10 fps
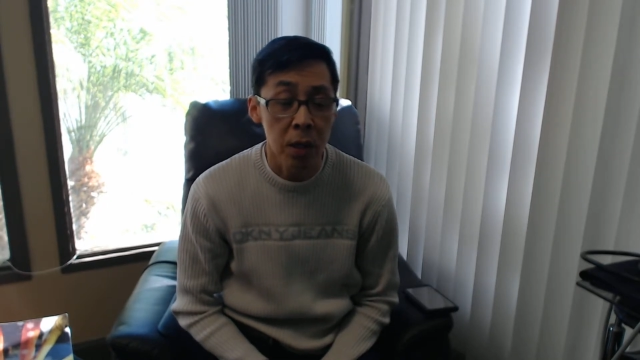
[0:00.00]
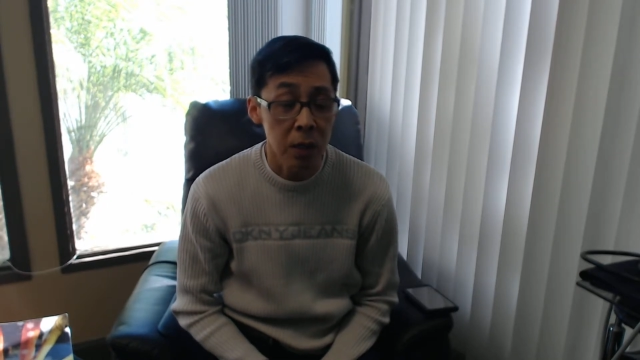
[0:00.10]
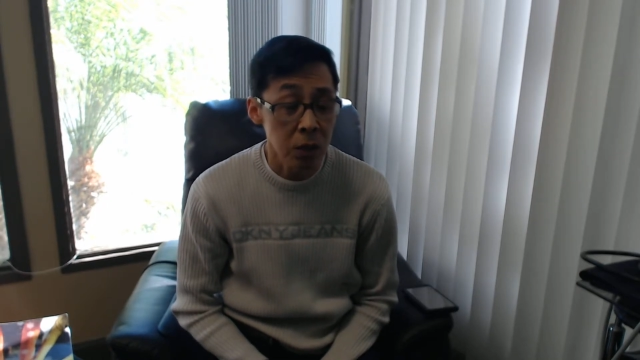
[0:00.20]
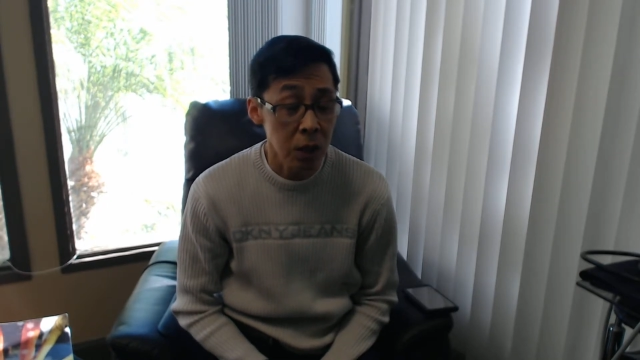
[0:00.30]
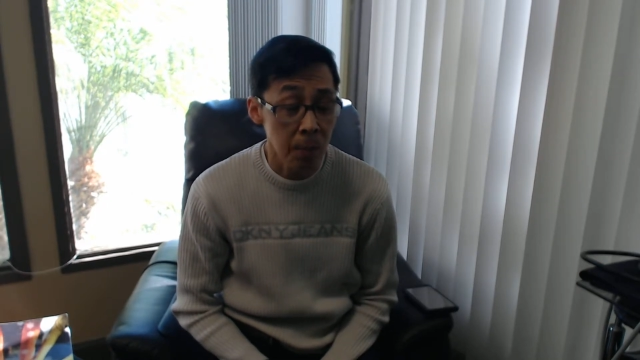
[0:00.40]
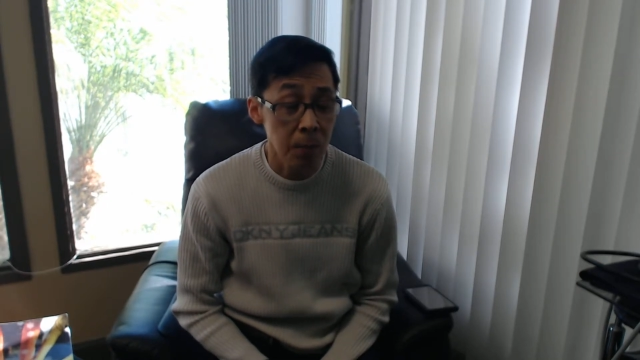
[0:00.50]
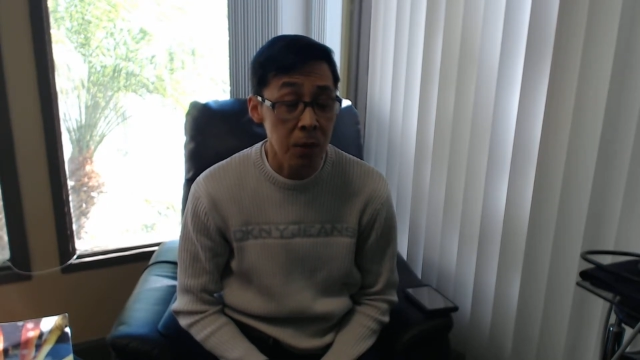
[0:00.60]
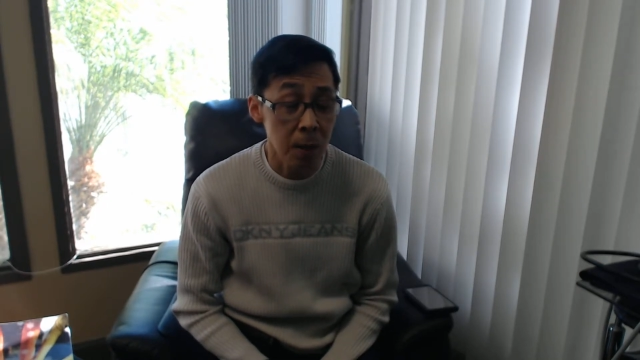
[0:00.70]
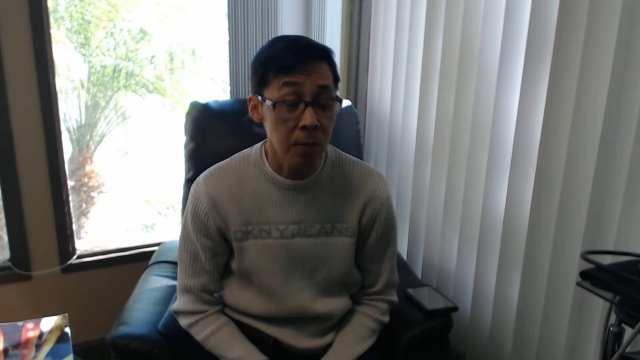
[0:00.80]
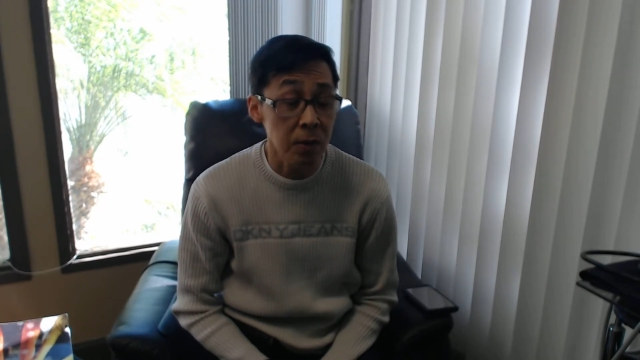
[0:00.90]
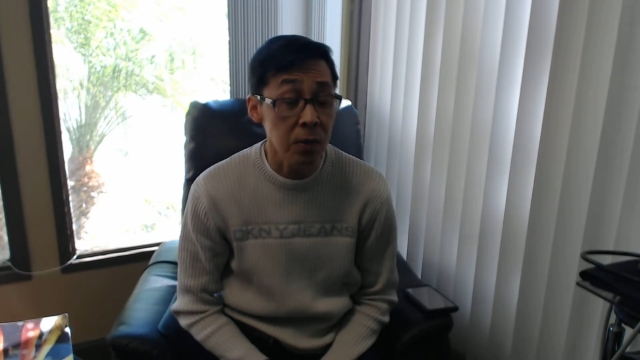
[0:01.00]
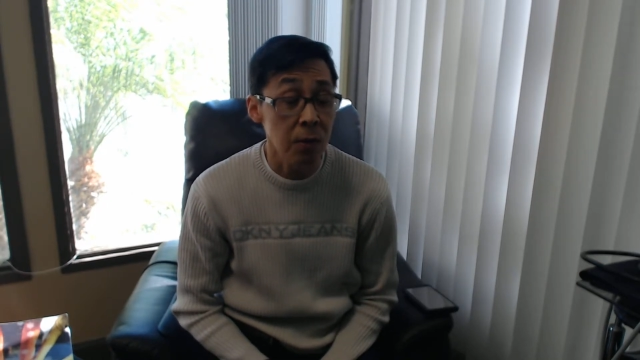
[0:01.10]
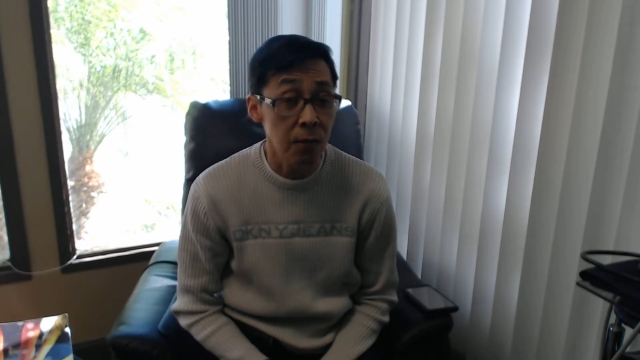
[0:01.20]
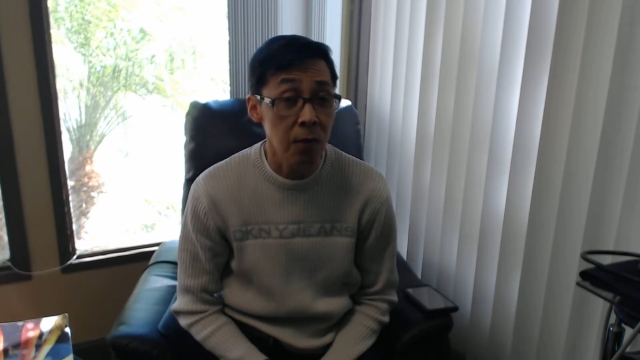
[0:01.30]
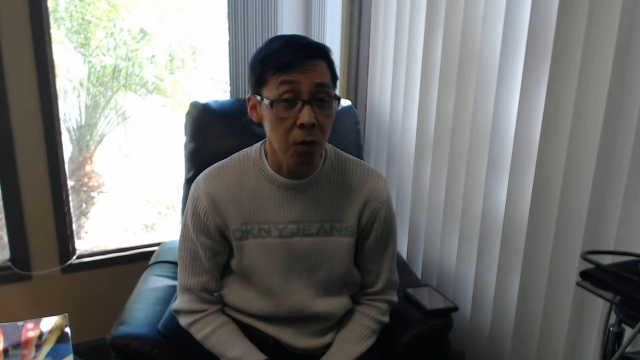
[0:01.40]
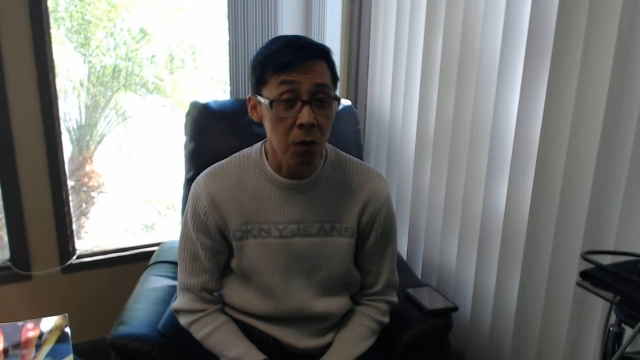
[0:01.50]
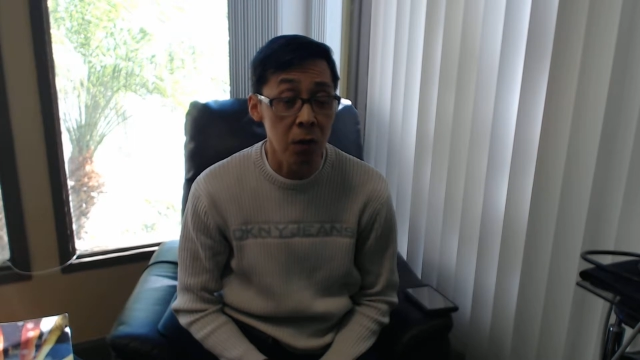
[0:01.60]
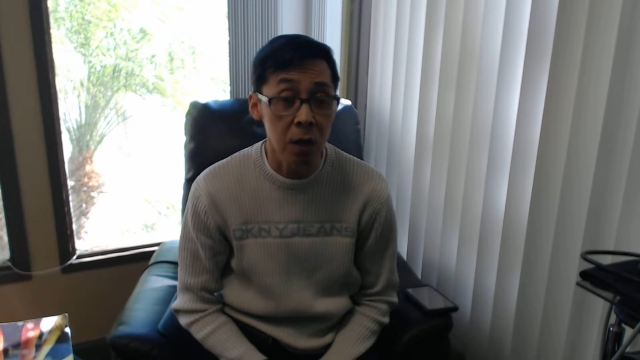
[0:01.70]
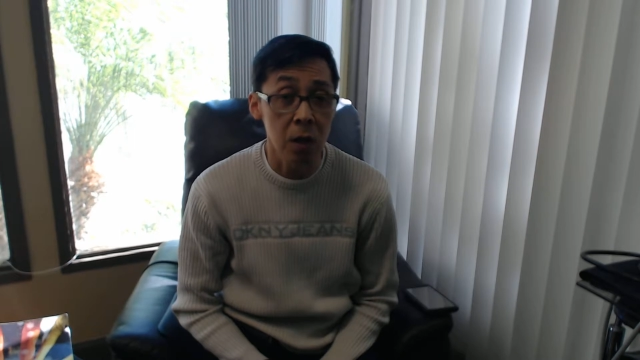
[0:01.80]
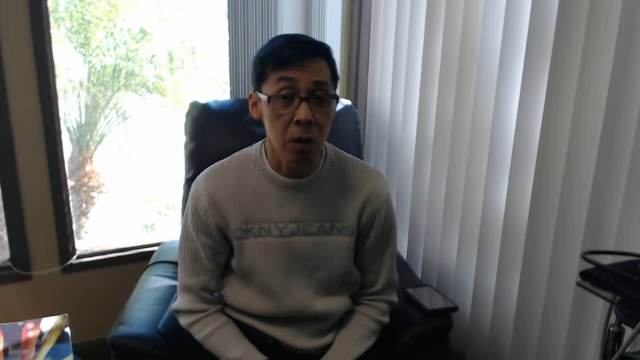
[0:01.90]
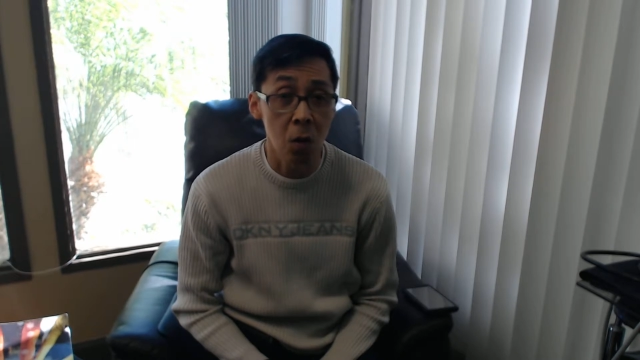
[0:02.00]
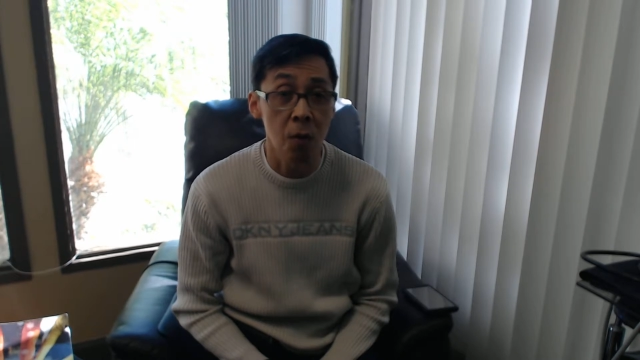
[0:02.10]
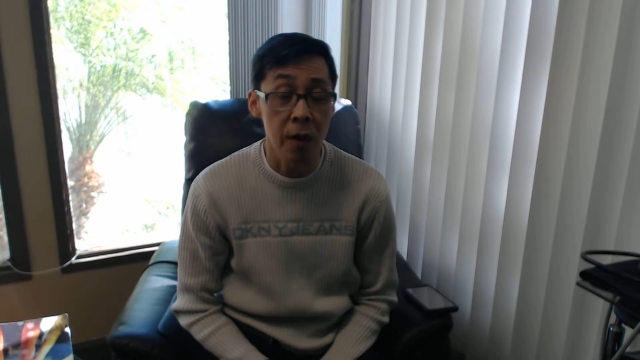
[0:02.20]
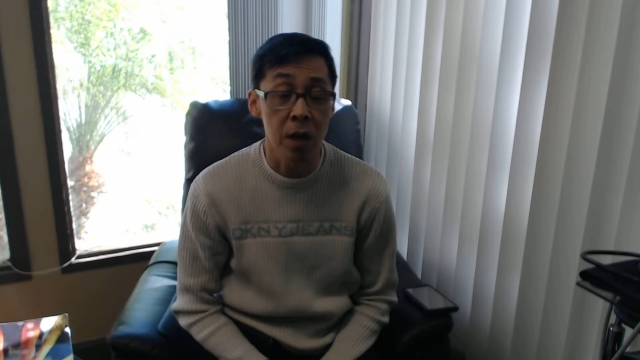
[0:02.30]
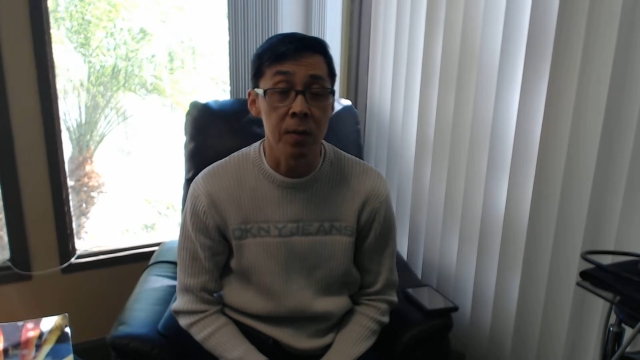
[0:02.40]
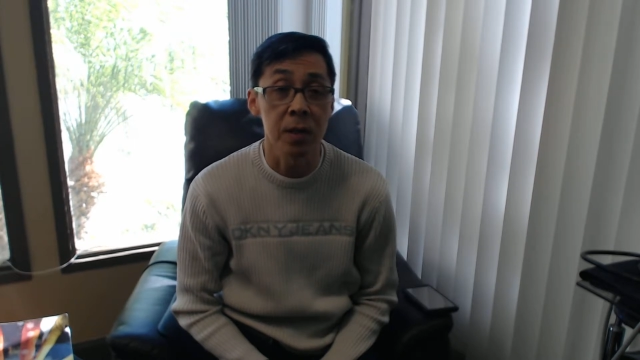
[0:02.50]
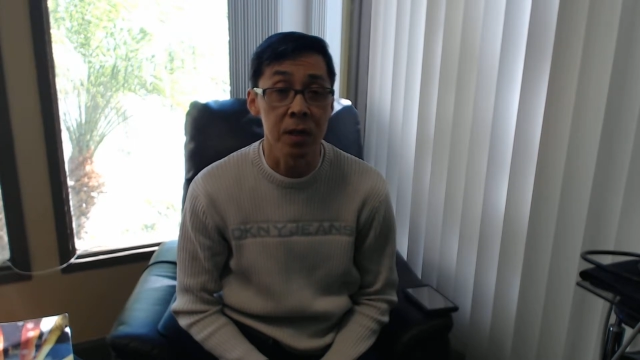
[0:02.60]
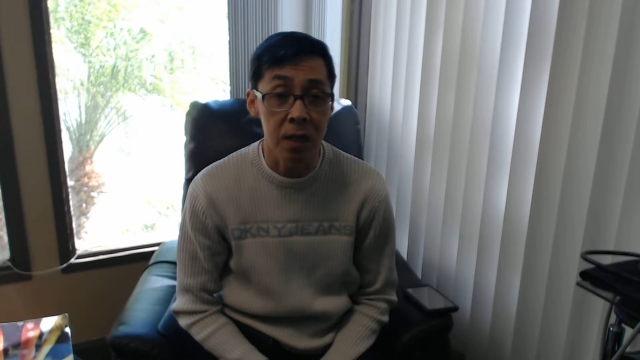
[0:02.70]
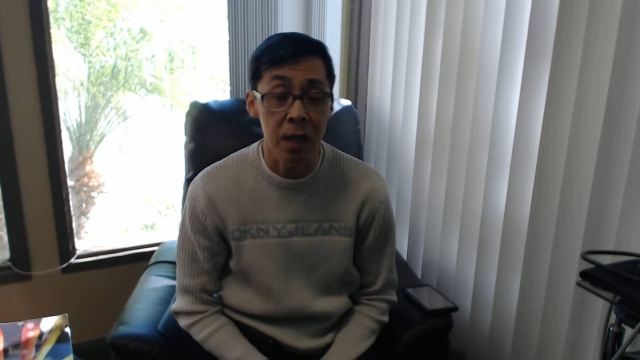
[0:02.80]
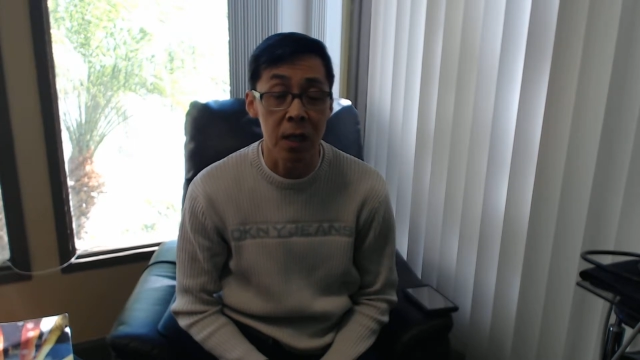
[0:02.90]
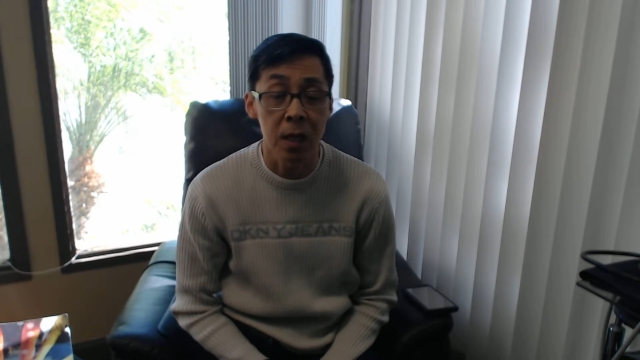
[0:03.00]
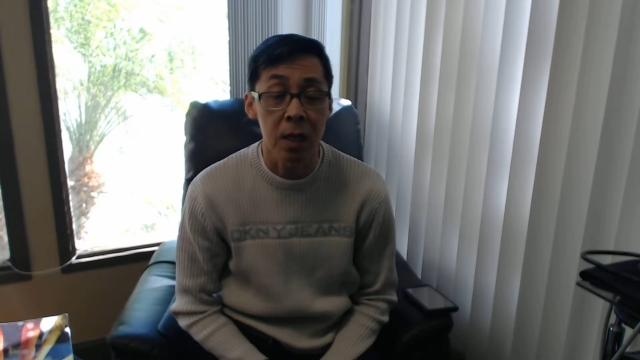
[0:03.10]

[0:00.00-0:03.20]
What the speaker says: and sometimes severely low vitamin D.